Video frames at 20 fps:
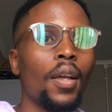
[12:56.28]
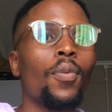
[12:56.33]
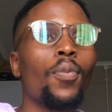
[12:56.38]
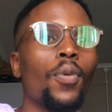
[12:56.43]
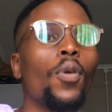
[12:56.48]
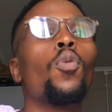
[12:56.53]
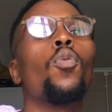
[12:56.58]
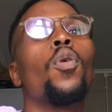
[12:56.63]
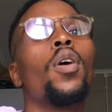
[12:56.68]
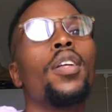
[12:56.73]

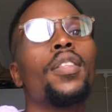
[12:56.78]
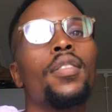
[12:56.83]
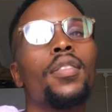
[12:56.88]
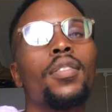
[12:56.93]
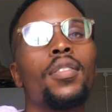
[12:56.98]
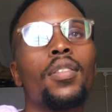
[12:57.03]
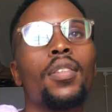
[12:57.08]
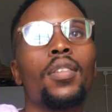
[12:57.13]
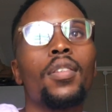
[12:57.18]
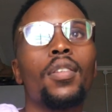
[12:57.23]
we
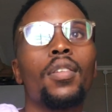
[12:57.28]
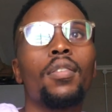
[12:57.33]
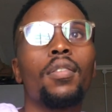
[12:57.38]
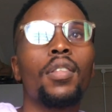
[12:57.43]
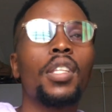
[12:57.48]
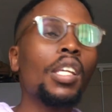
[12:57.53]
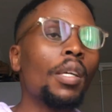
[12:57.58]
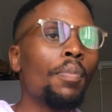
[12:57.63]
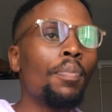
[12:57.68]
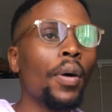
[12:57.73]
went
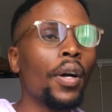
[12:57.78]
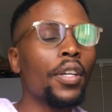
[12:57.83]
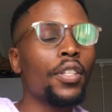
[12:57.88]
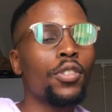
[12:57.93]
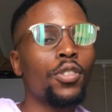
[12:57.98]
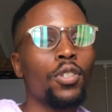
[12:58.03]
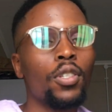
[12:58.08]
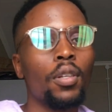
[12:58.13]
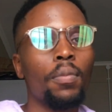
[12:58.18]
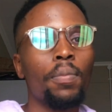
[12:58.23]
deeper
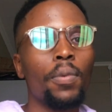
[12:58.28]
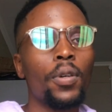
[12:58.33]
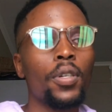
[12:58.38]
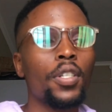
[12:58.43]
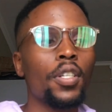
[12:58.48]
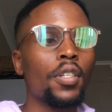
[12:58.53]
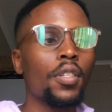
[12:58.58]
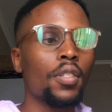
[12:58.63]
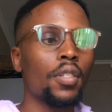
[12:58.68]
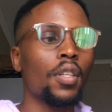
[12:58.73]
into the
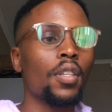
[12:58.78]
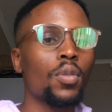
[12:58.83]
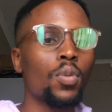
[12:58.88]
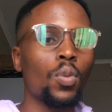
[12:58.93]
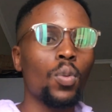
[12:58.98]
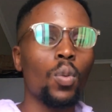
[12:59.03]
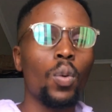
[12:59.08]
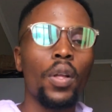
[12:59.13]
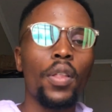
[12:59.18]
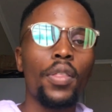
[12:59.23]
bushes. As we
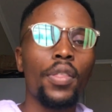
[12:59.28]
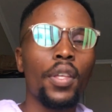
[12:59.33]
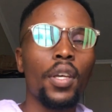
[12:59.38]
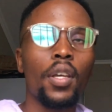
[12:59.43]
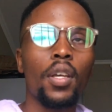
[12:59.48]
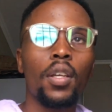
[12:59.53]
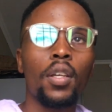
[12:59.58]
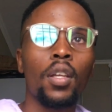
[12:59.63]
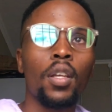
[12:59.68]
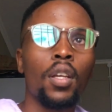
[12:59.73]
went
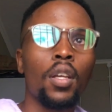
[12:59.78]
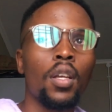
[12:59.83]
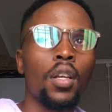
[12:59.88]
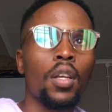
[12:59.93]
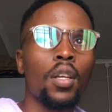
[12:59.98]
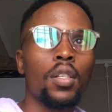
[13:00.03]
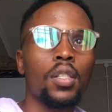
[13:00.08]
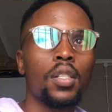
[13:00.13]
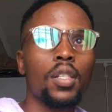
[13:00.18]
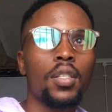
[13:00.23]
there,
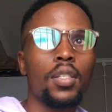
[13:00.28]
she